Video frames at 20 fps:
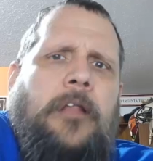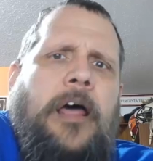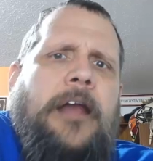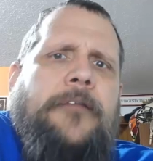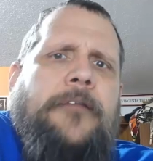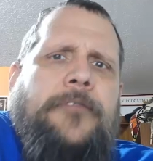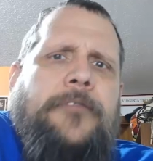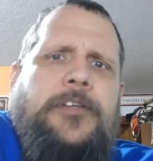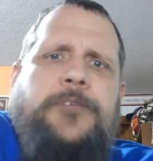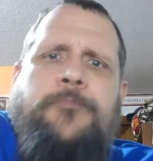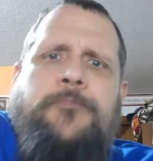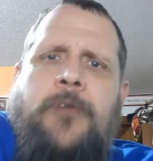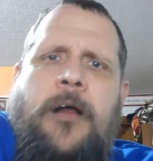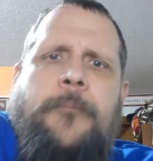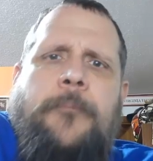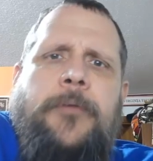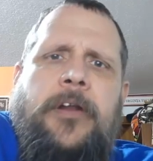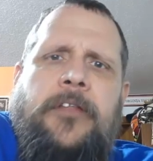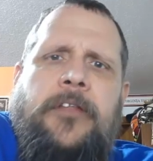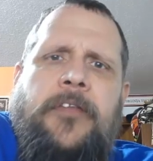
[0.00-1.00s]
lot of this
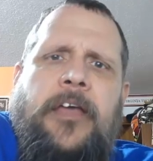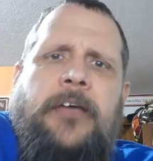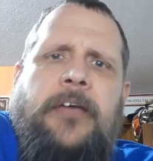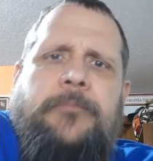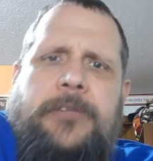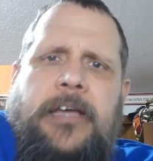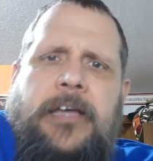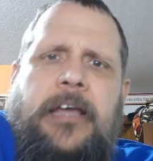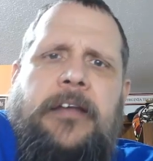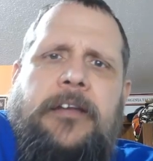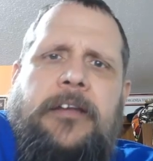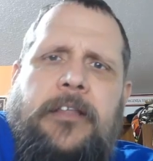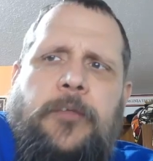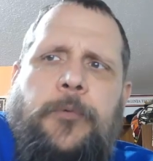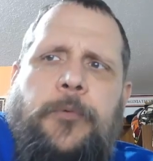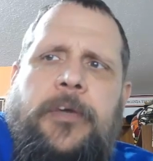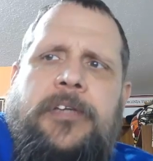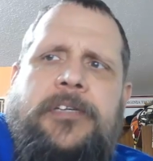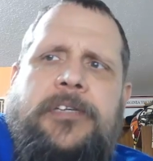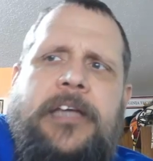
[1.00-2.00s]
property they obtained in
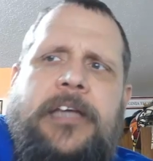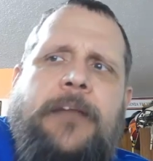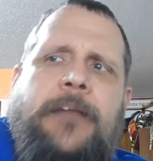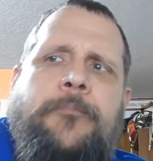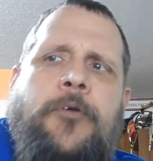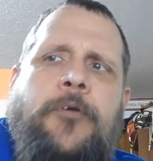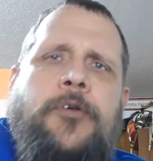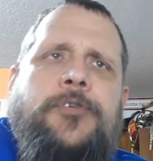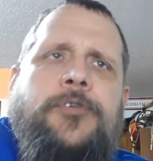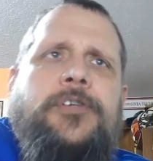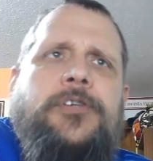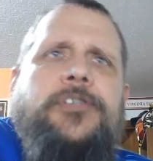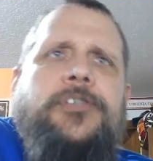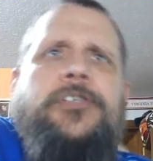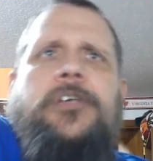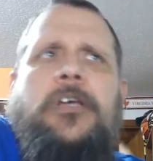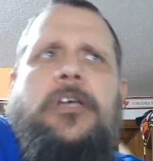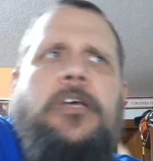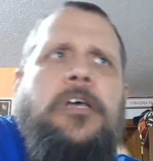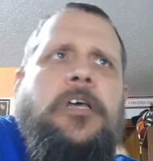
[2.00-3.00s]
the Louisiana
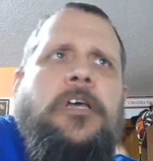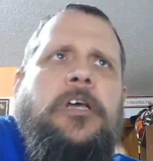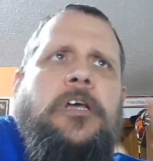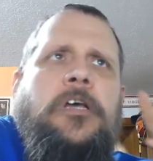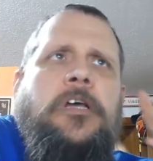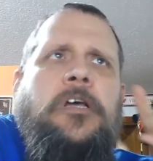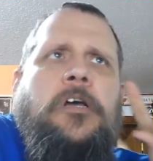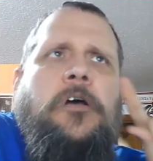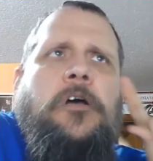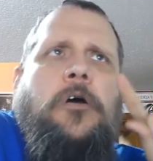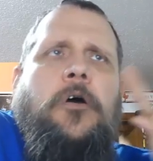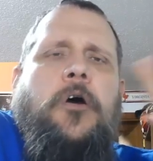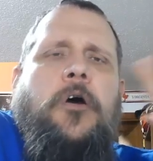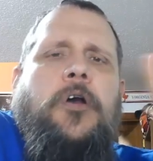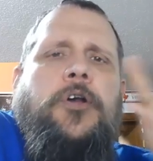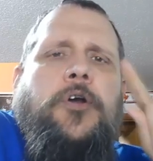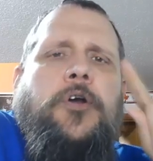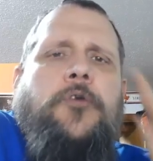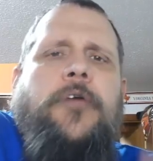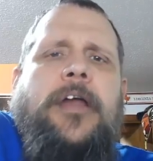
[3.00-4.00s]
Purchase
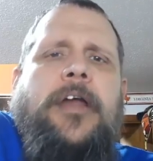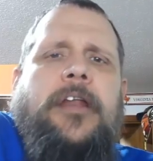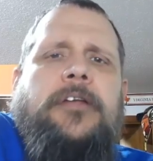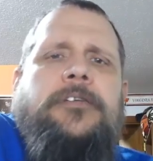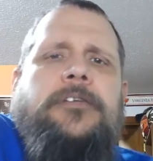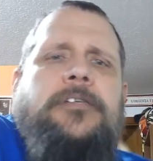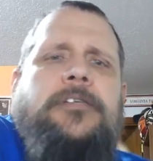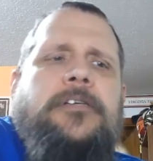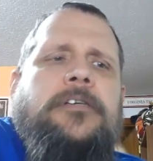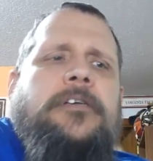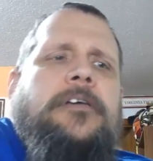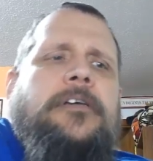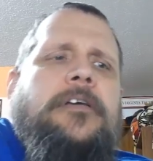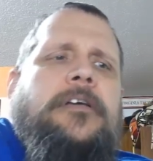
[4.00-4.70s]
on credit.